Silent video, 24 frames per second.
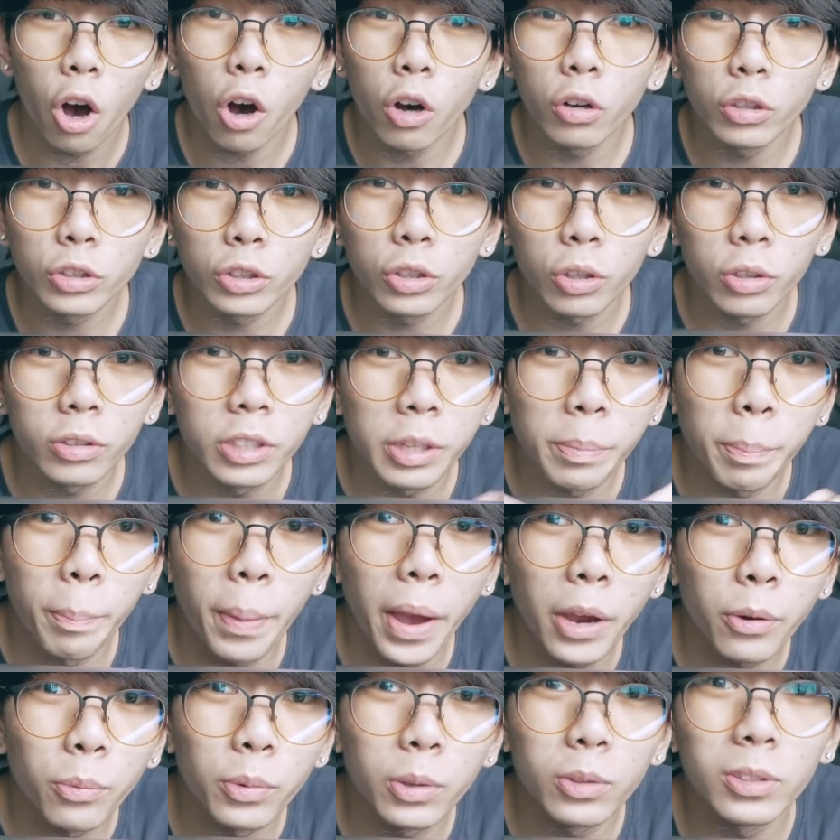Also, the
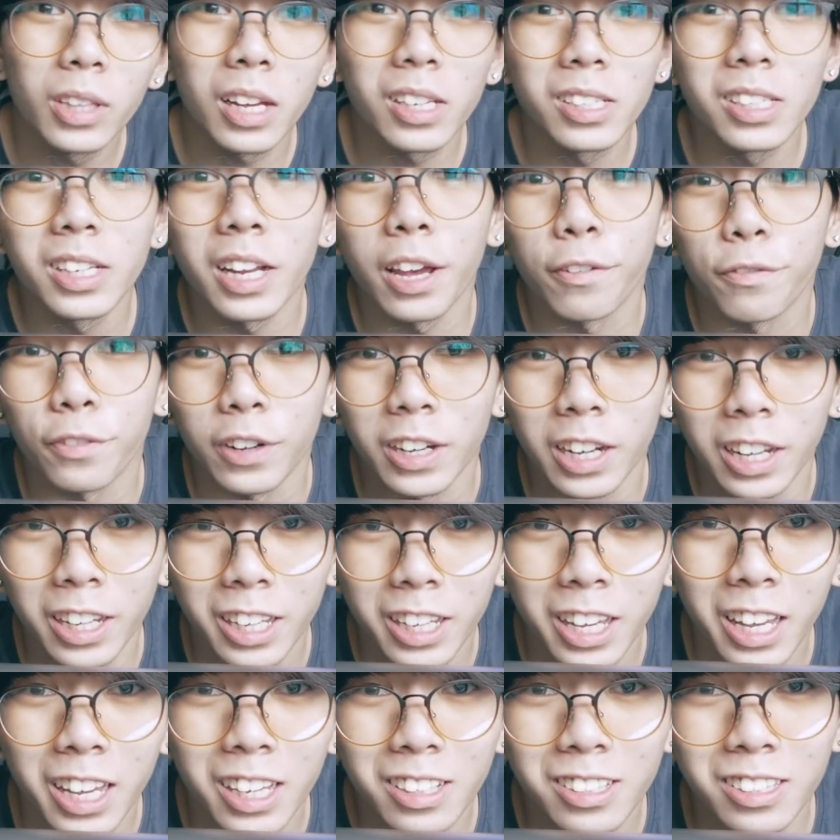back wheel doesn't have an
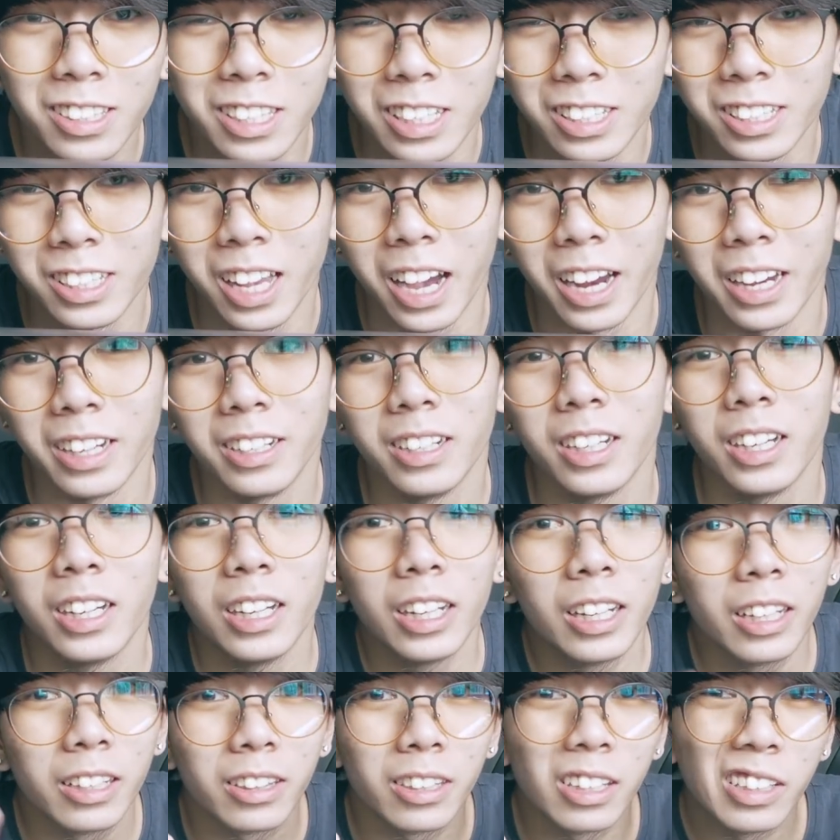encased design.
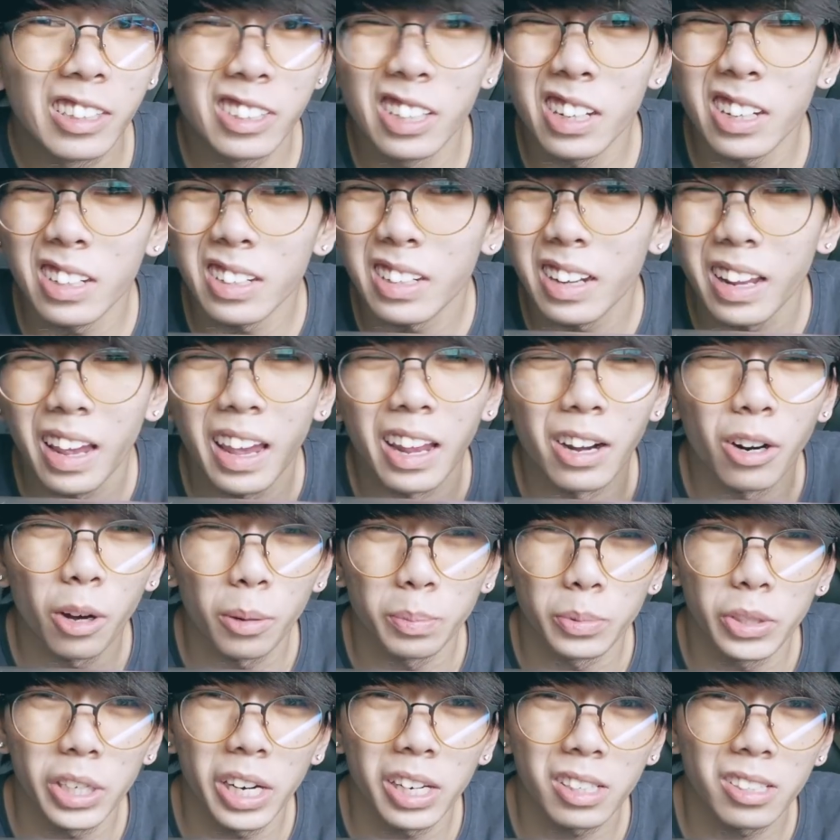The dirt and
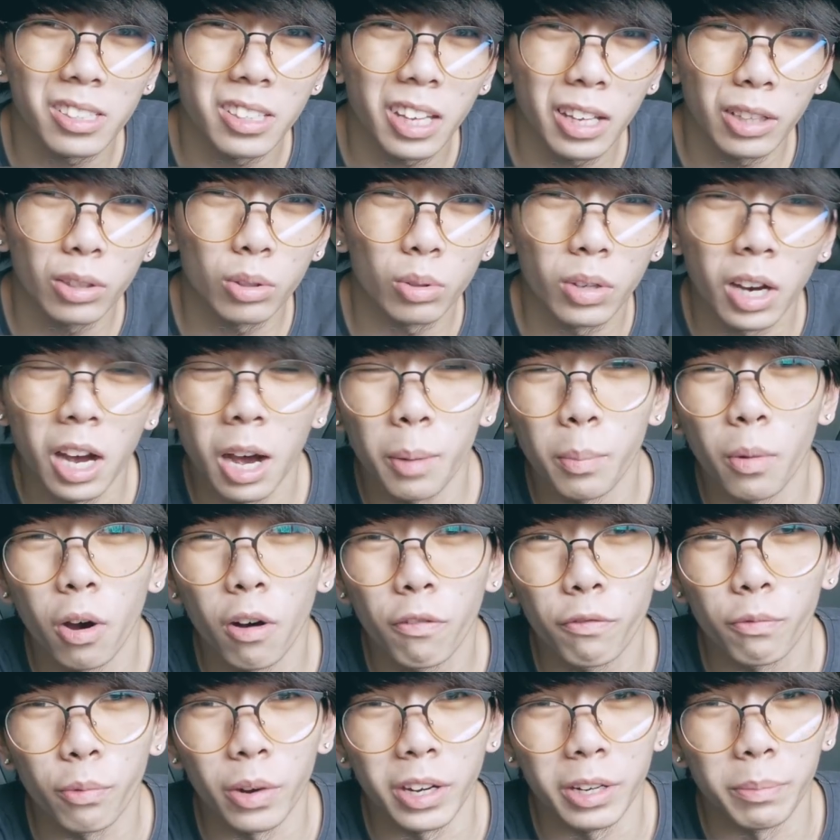objects tend to come
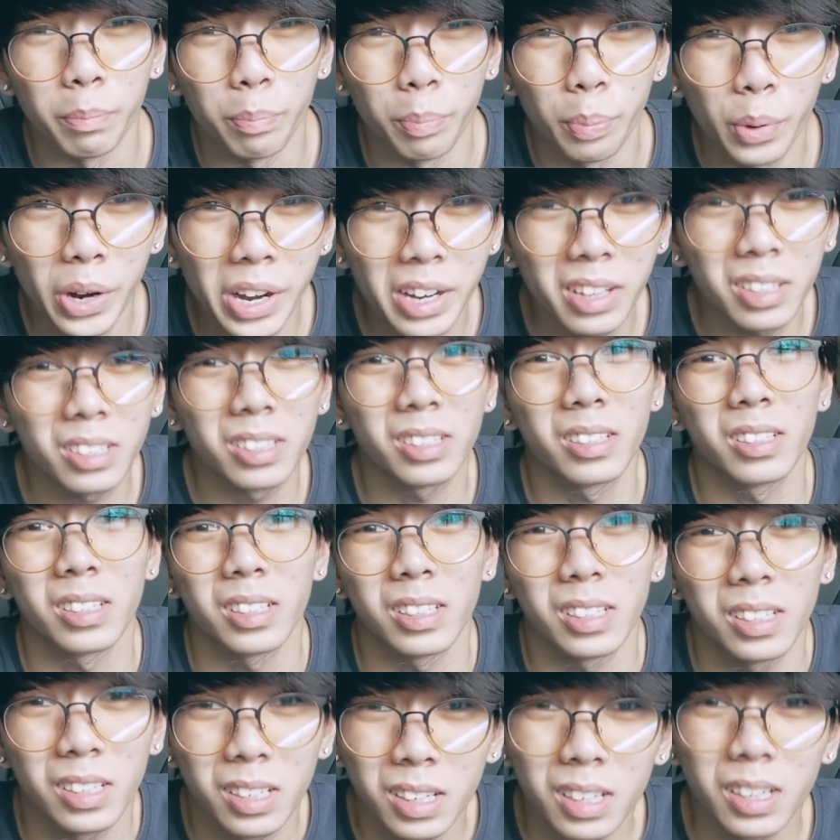off when it breaks
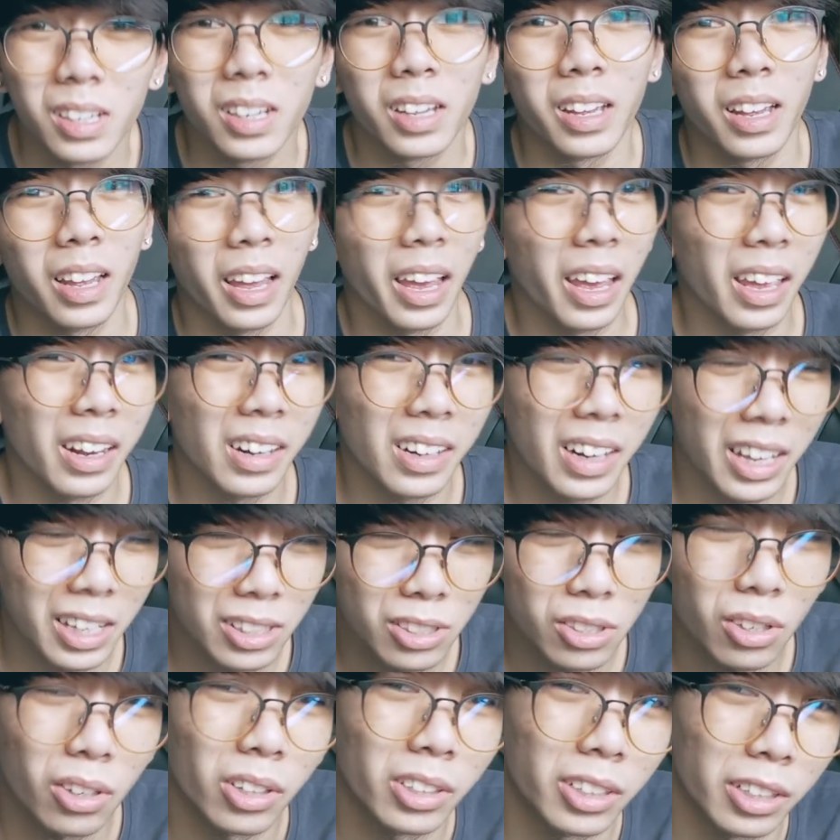and
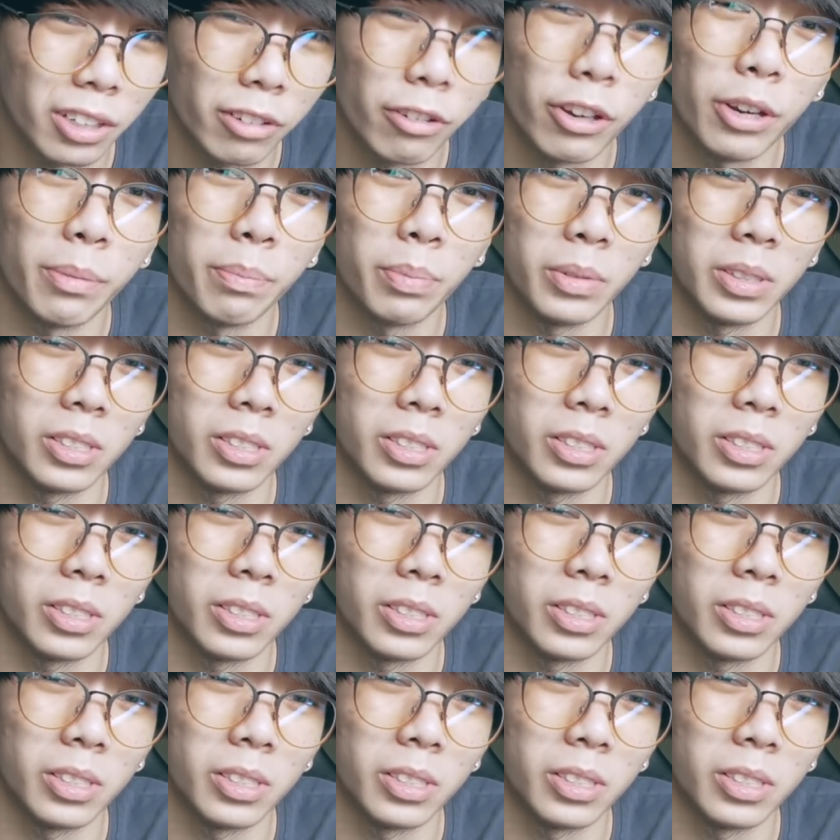lands on the grip